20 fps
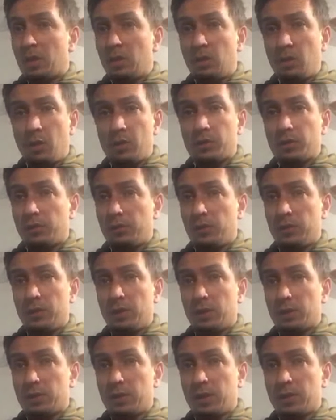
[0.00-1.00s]
Okay,
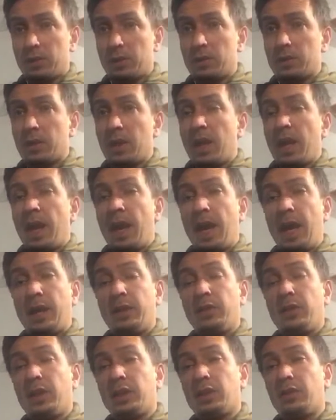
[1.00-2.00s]
lots of physics lessons,
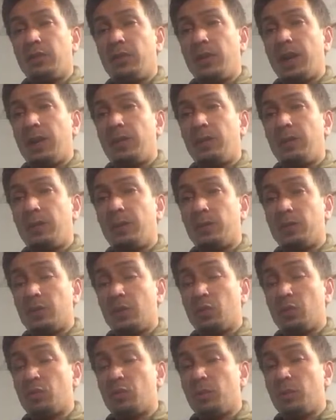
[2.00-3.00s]
and they develop.
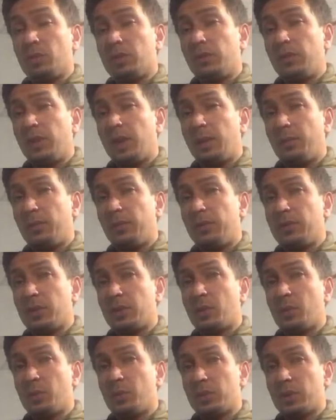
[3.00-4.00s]
Children will develop
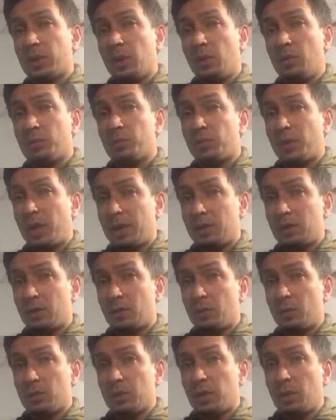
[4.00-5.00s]
physical skills,
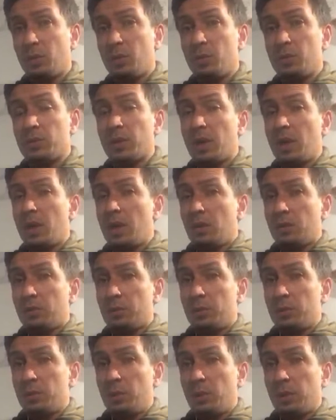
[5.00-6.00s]
practical skills
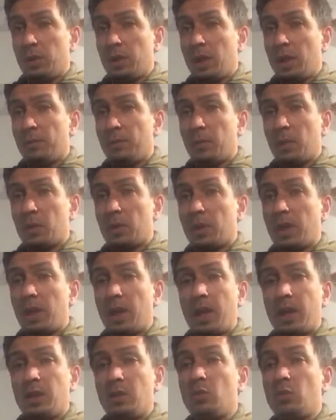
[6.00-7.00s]
through doing it. Okay,
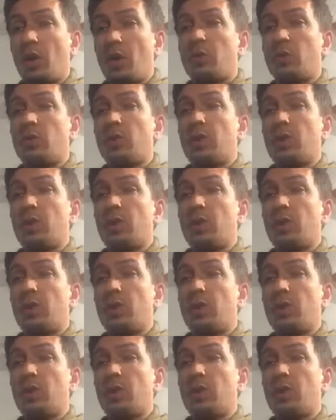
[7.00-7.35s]
and you don't.